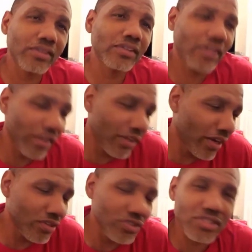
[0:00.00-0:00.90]
And
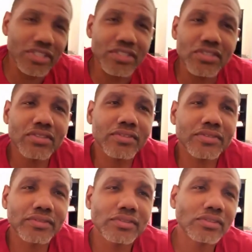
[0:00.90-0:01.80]
I'll just listen.
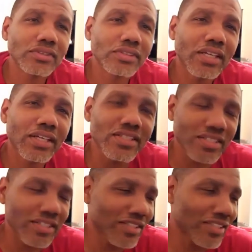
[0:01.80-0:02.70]
Because he
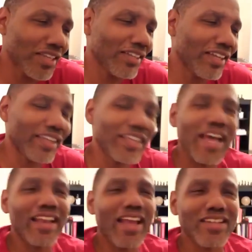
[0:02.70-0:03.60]
seemed like he got
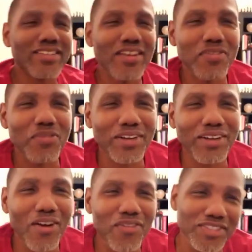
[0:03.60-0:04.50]
a lot of stuff he want to get
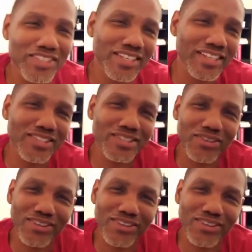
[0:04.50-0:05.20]
off his chest. So